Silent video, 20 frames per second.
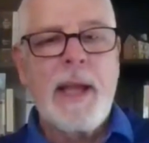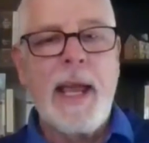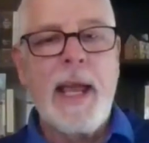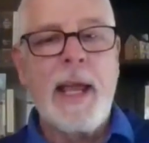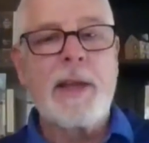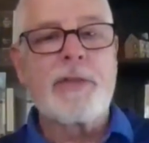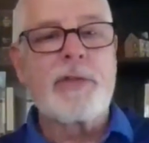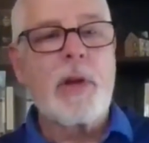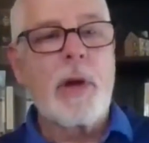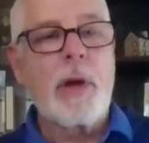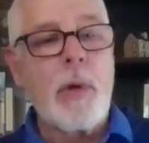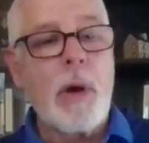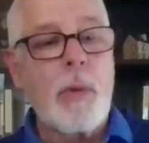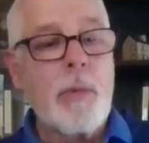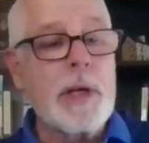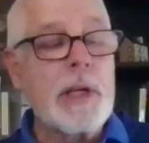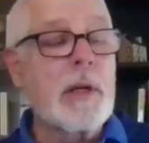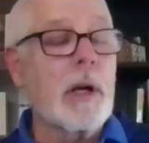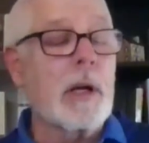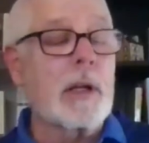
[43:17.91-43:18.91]
And so
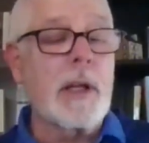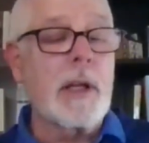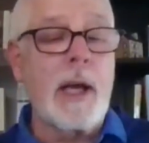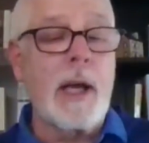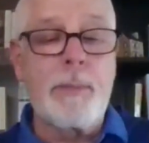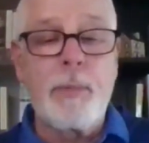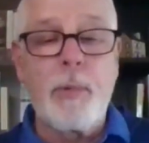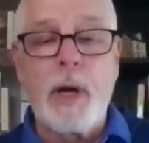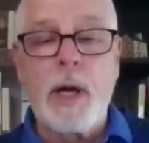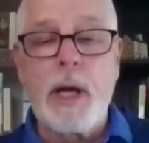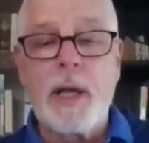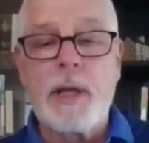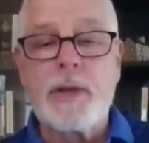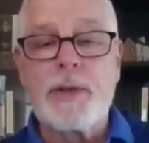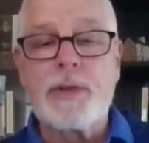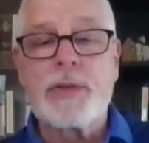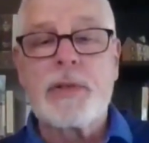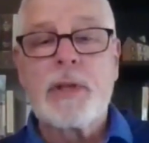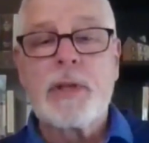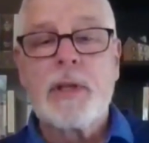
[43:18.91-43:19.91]
what we cooked up
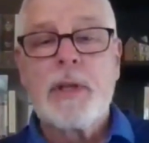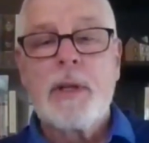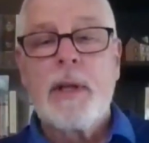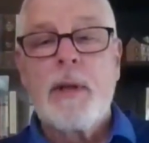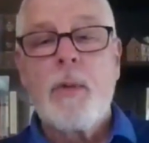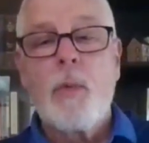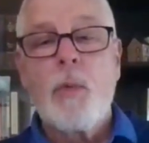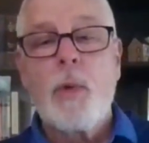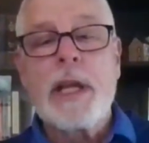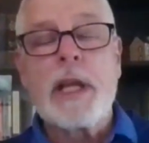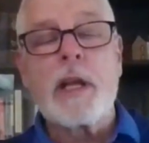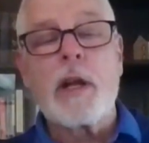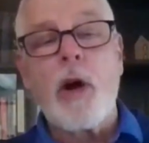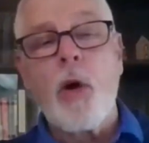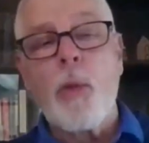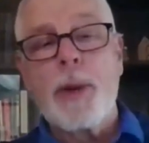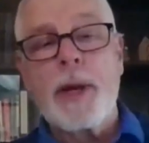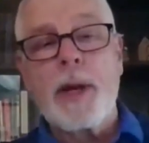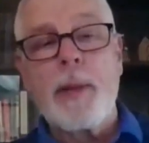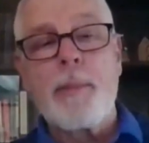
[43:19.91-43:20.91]
was we could
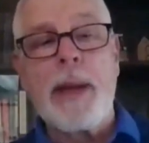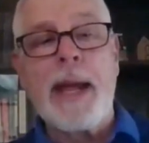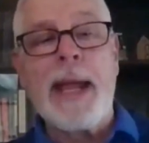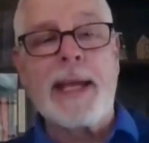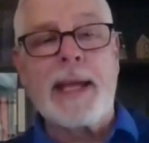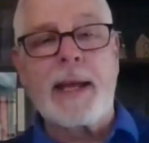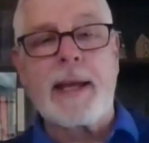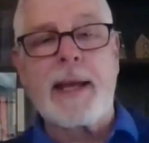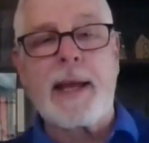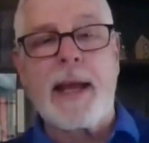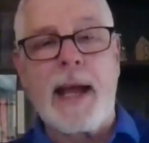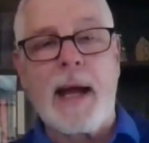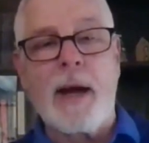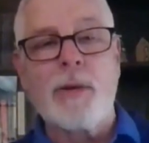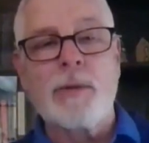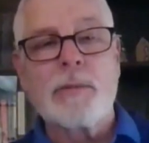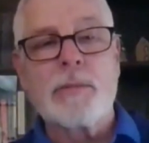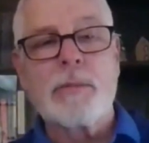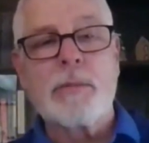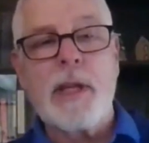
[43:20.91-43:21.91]
open a bank
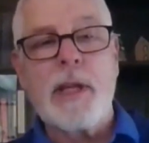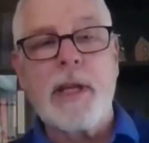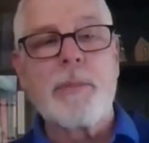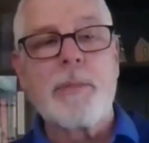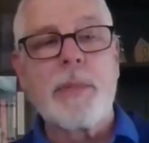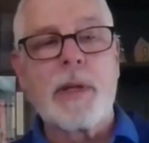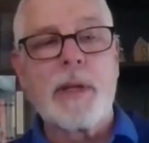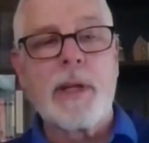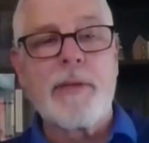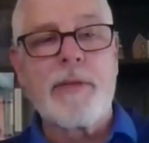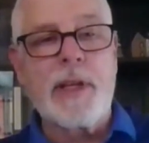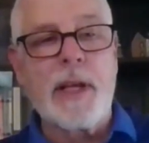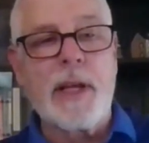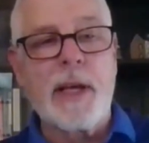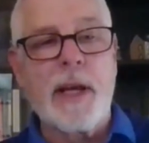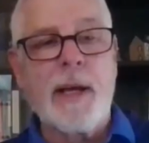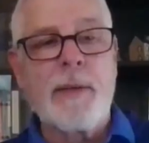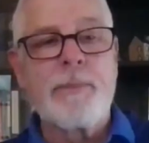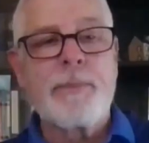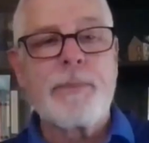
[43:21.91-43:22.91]
account in
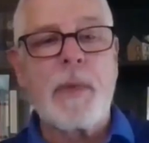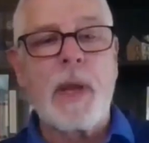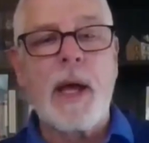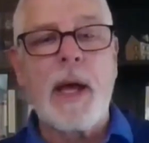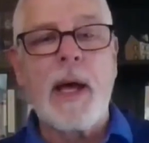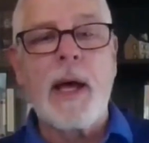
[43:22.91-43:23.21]
Bolivia